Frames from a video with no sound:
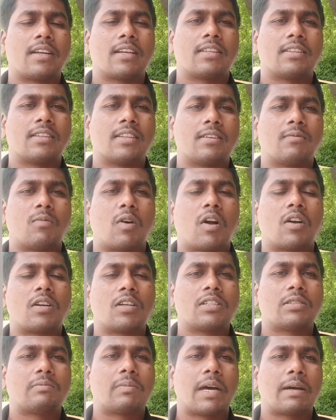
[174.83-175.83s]
in the
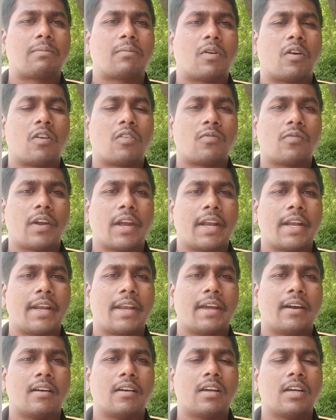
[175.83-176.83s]
modern map of
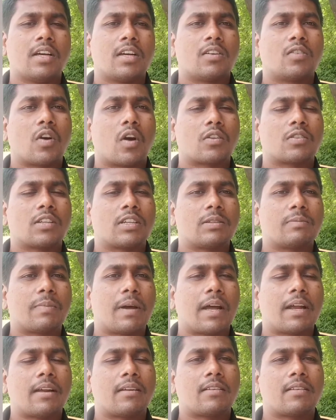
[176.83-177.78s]
India. Northern